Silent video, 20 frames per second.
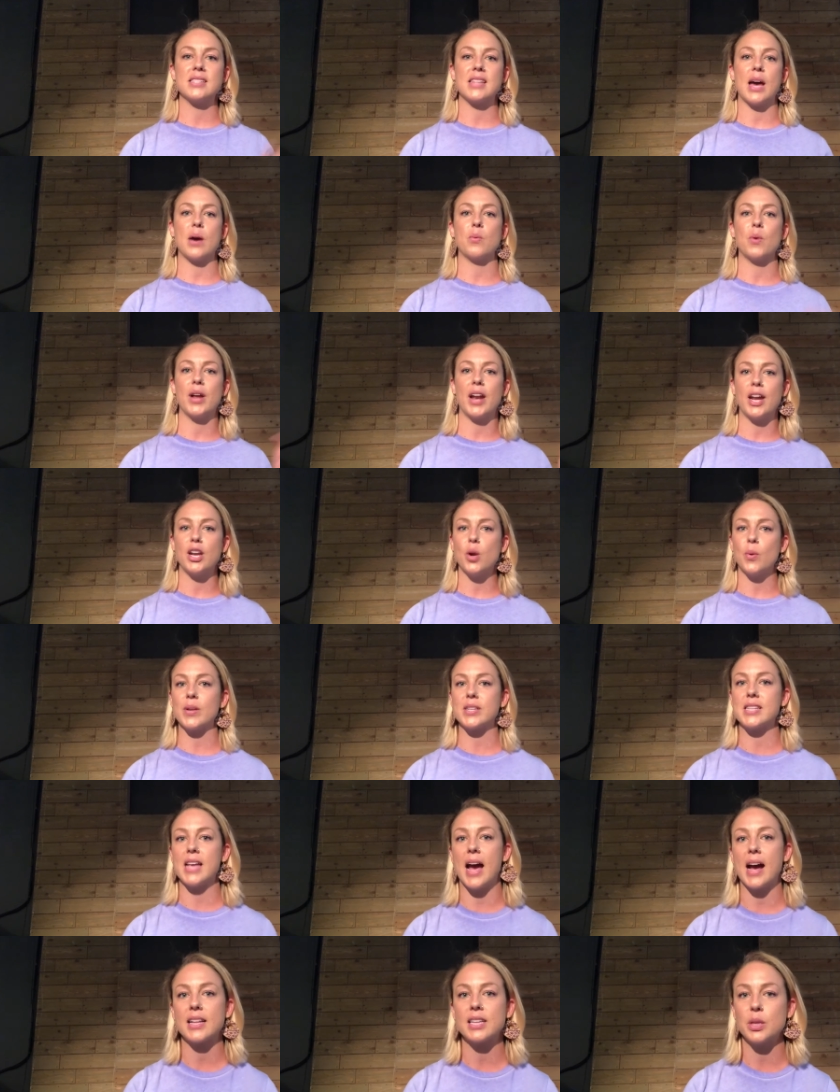that one. I know
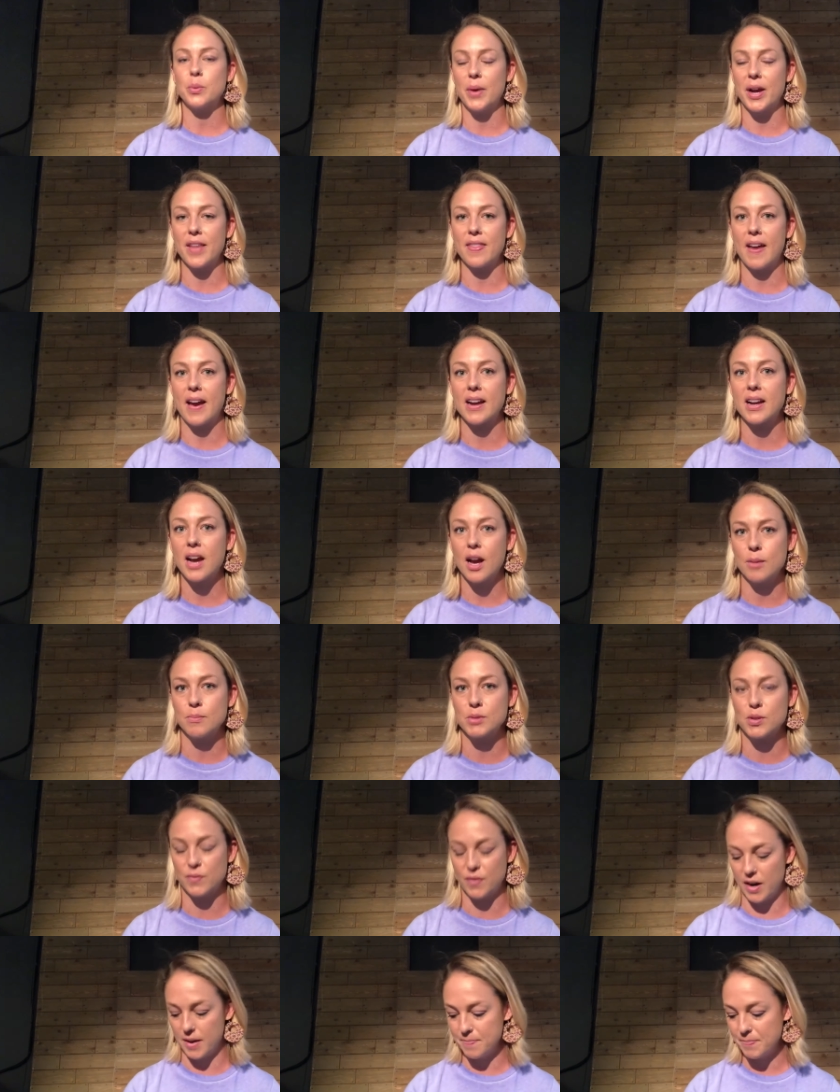exactly where that comes
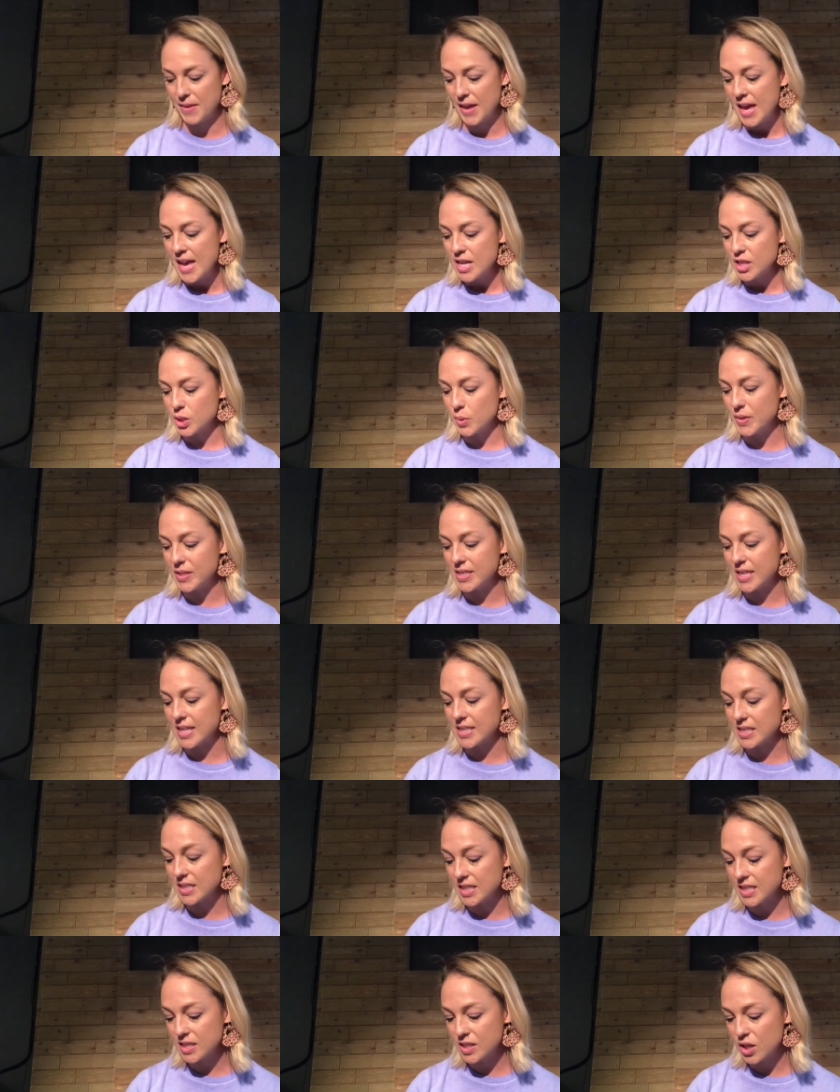from. So he says,
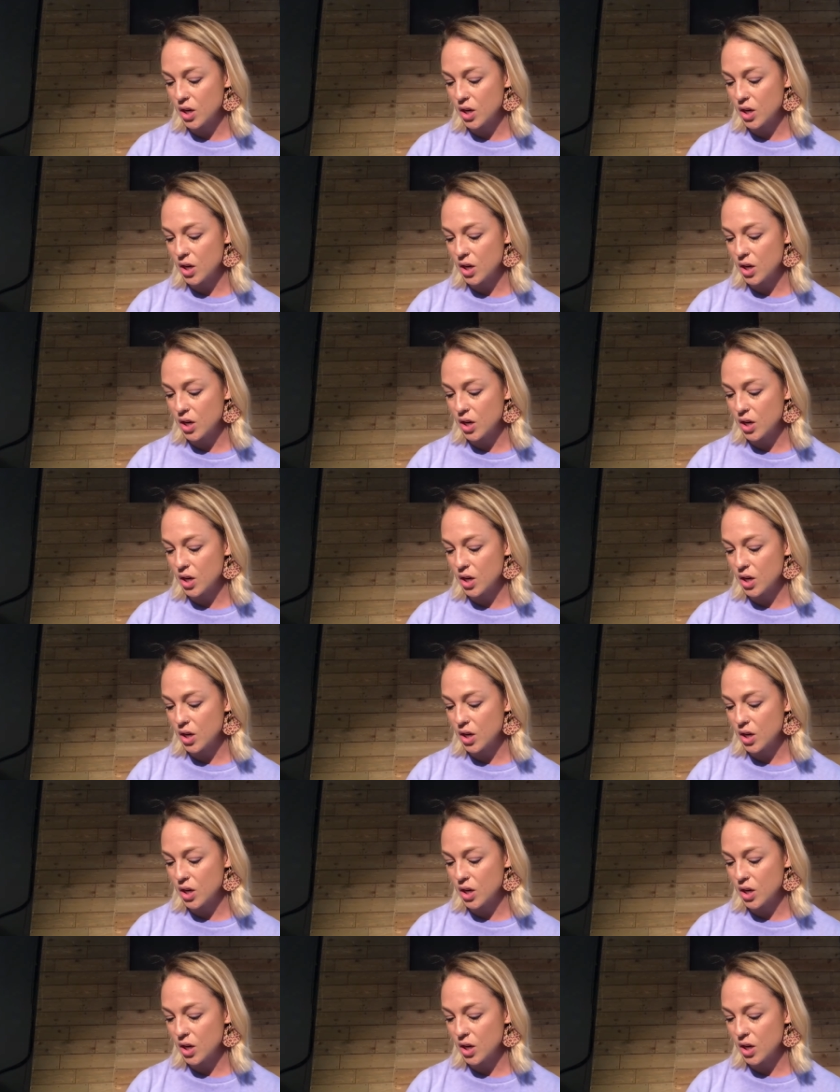listen,